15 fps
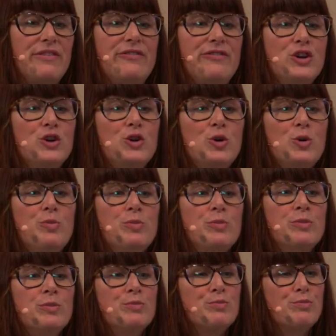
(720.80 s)
a few
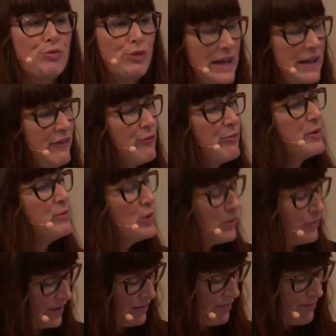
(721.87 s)
brief but
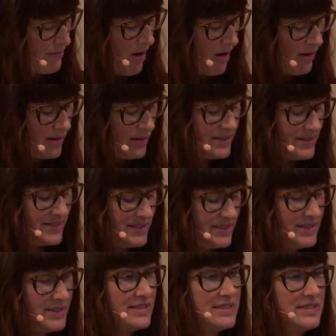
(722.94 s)
moving
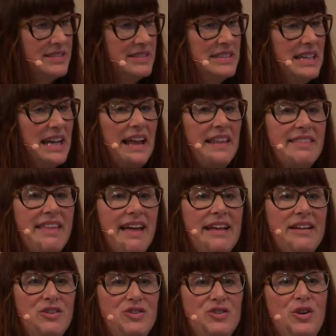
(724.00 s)
remarks, and
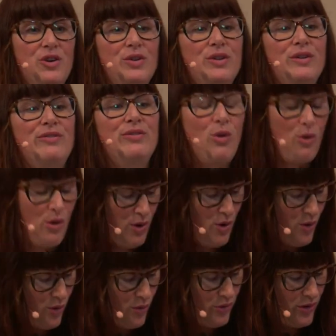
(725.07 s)
then turned the floor
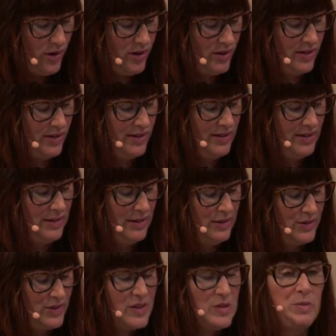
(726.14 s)
over
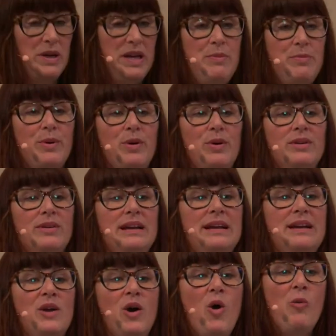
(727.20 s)
to the people in
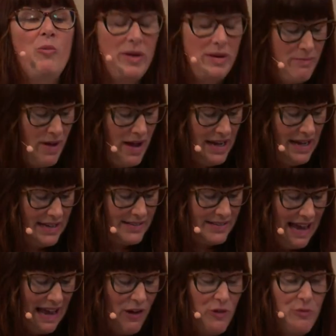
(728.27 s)
an open mic
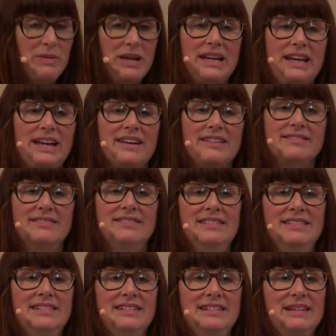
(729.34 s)
town meeting.
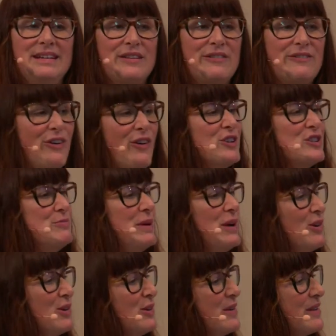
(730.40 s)
The first
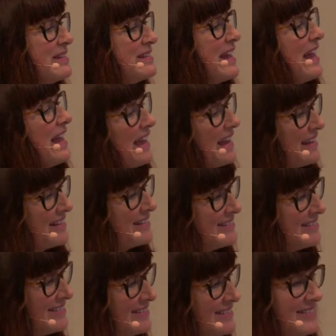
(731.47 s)
miracle of the day.
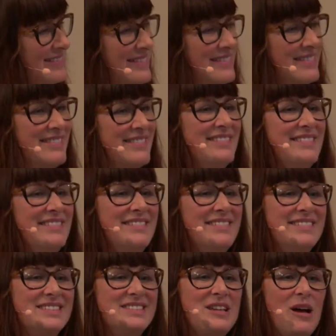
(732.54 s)

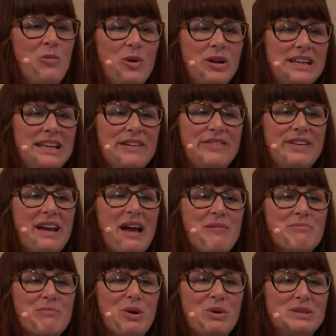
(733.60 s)
Someone giving up
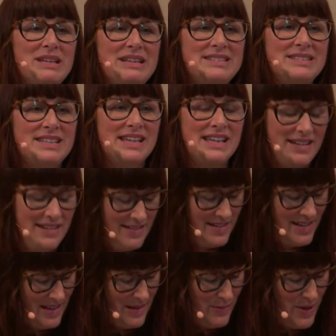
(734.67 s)
Moses' seat
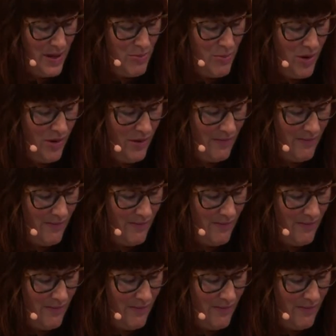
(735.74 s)
to the people.